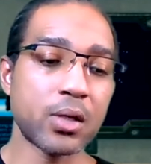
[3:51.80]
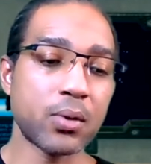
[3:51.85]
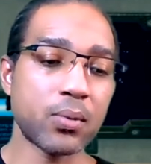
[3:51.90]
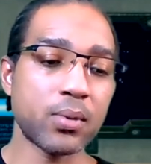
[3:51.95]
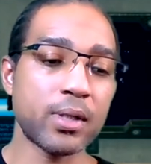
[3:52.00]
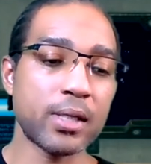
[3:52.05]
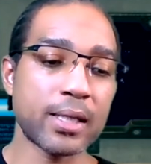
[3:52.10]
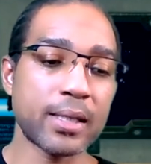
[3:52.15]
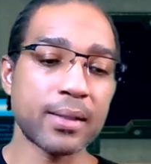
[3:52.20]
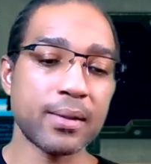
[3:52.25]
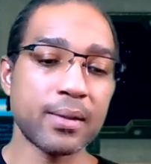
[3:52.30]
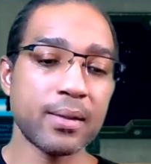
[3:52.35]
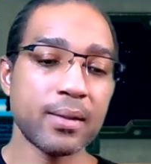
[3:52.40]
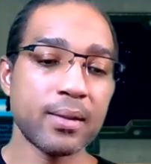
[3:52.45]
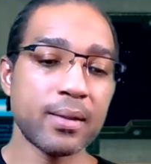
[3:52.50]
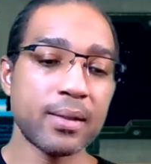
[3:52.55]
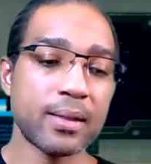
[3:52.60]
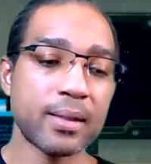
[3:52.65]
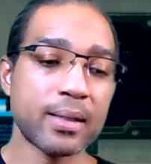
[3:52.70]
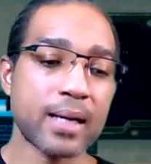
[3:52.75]
don't let
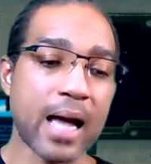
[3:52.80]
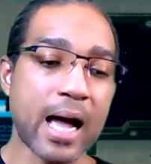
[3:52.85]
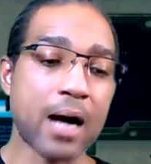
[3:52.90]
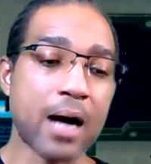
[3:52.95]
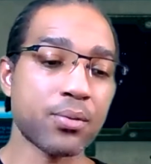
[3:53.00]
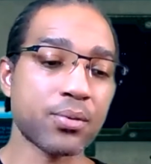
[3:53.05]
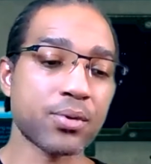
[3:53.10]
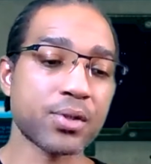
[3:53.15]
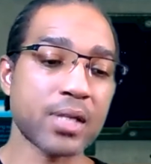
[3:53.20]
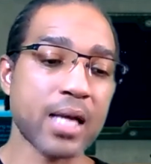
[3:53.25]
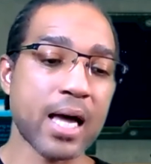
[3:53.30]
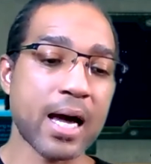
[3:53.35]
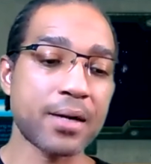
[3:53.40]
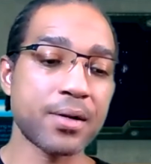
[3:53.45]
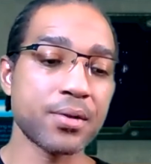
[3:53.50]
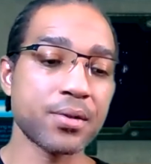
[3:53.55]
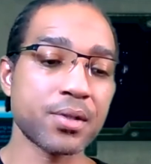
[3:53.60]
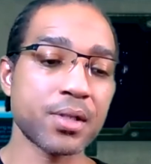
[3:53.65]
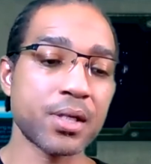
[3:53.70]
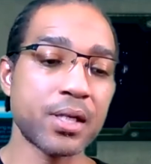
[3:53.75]

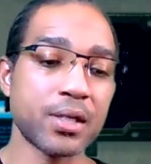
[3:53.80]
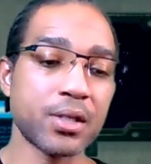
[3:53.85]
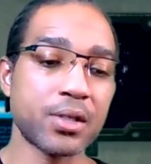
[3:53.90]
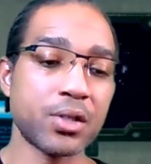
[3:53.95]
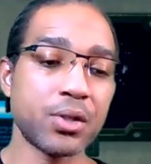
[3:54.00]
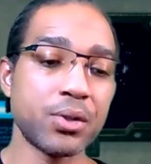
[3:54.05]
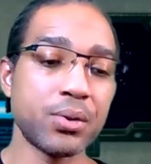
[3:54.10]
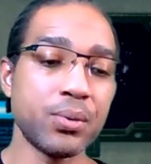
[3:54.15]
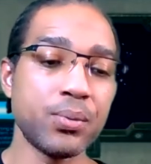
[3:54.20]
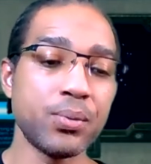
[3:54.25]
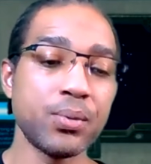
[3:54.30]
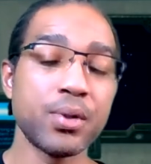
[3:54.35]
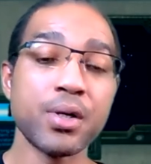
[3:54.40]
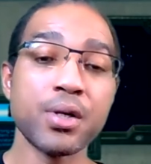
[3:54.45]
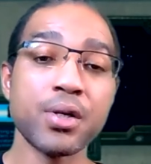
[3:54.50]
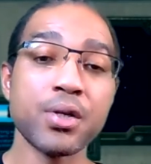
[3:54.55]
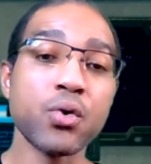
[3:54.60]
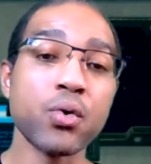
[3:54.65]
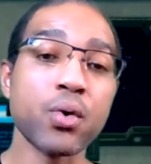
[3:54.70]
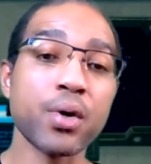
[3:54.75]
outsiders into
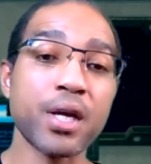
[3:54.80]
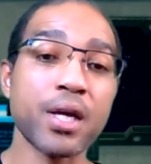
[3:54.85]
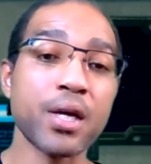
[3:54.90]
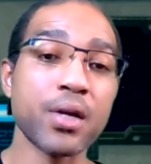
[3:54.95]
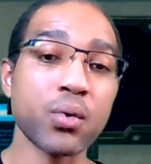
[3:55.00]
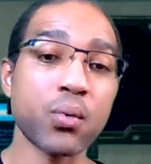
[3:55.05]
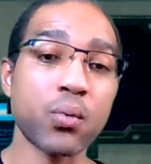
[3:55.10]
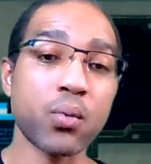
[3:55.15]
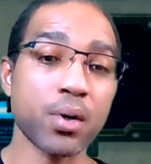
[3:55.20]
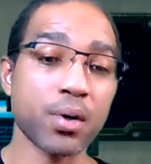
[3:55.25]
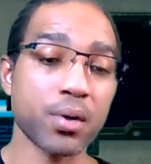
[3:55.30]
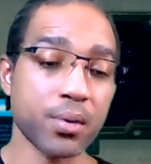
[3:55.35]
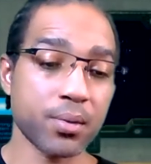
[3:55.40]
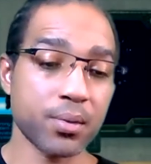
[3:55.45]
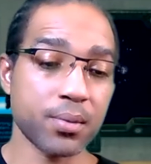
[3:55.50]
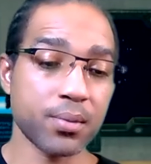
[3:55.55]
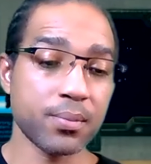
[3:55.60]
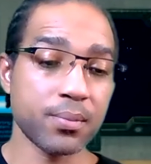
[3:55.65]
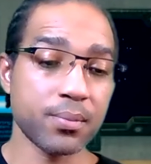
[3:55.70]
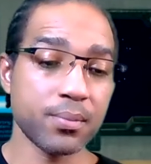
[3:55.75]
your inner
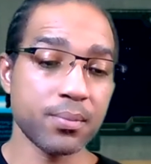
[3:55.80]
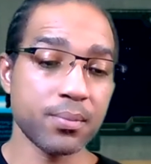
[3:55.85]
world.